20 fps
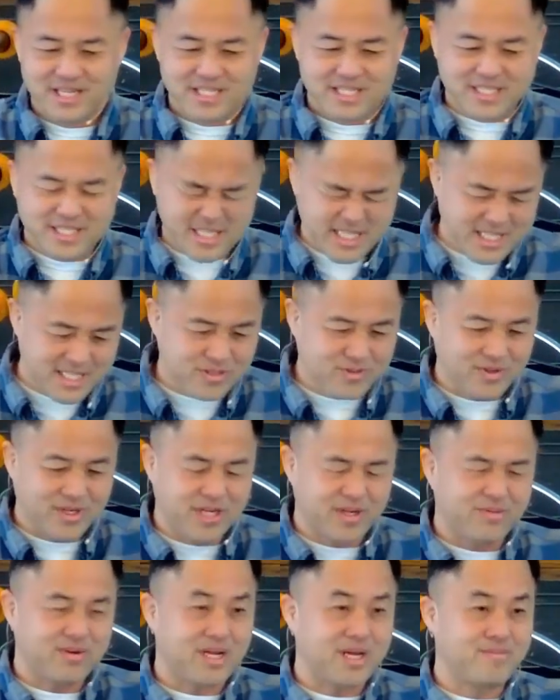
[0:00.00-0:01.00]
Sin is
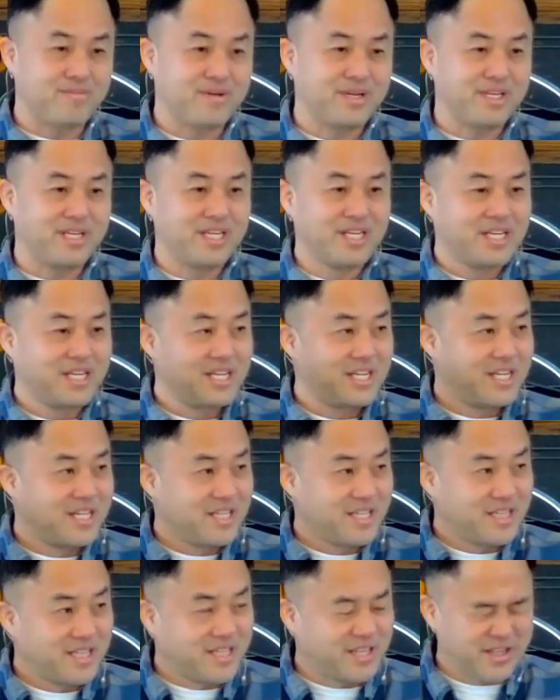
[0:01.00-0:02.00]
running rampant.
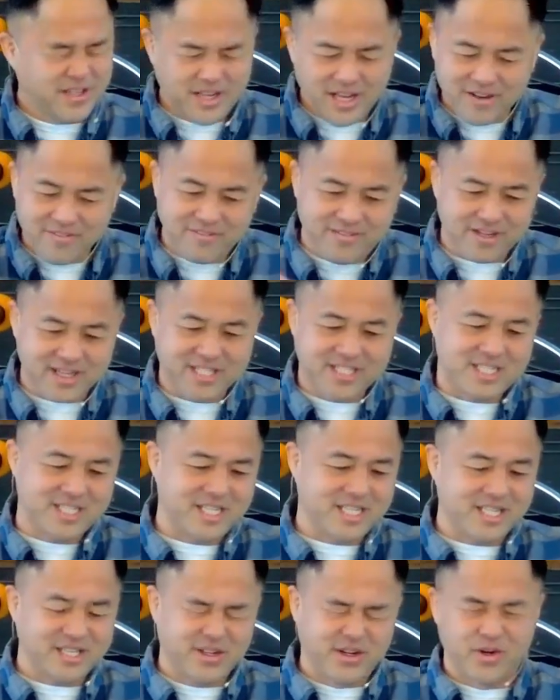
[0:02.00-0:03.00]
They're not
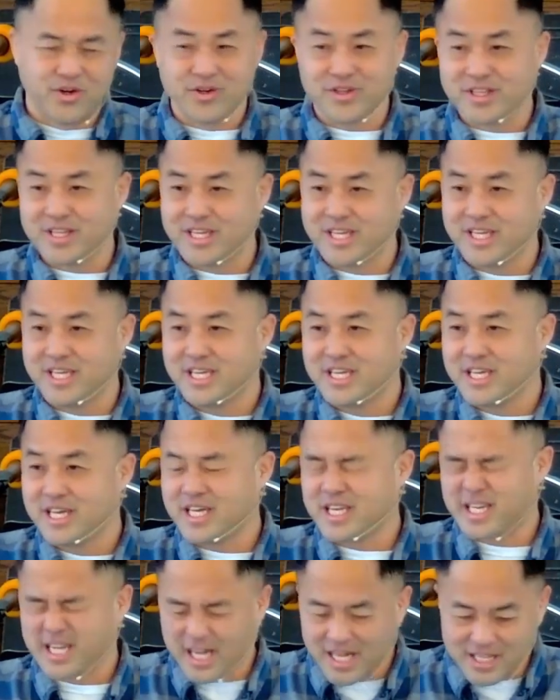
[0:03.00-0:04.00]
functioning in a holy
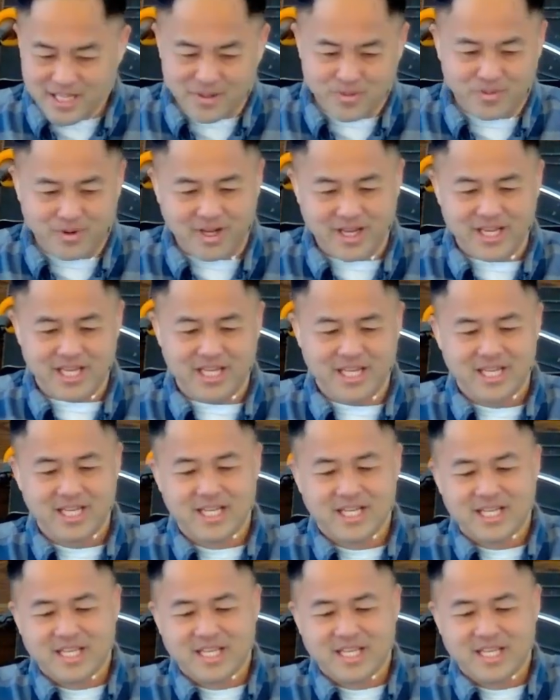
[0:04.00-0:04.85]
and godly way.